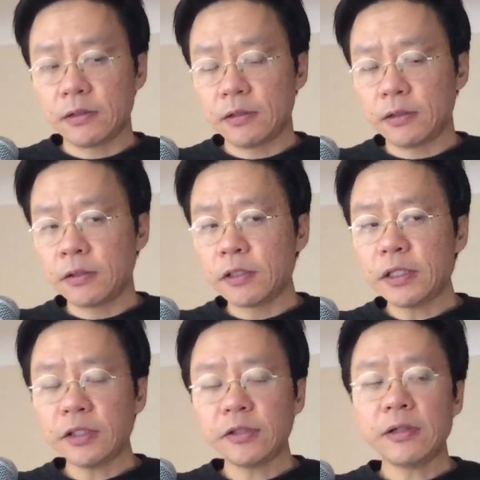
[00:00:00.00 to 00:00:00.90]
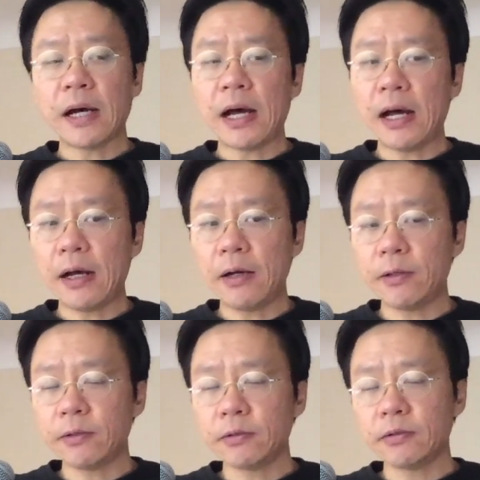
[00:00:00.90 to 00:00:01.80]
looking into
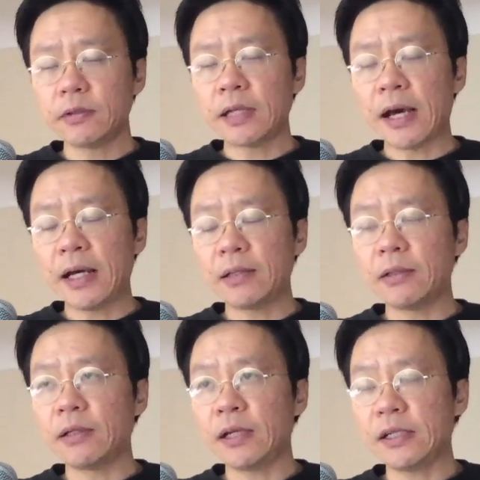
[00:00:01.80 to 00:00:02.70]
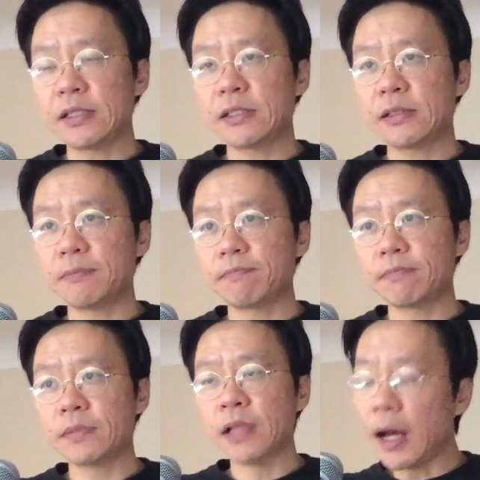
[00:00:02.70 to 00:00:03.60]
how that has
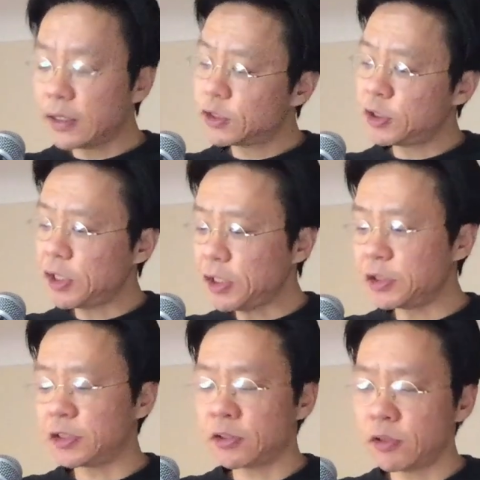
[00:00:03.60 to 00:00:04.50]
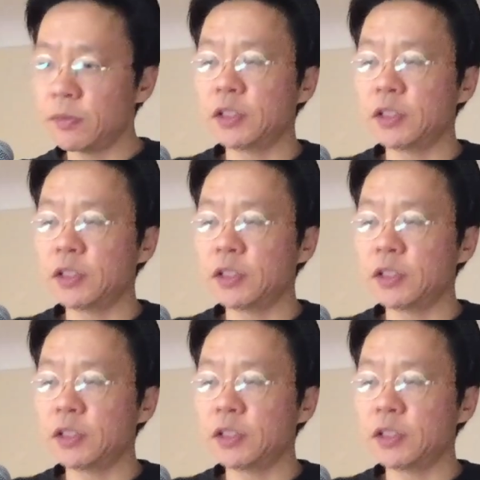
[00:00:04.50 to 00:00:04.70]
not changed so much.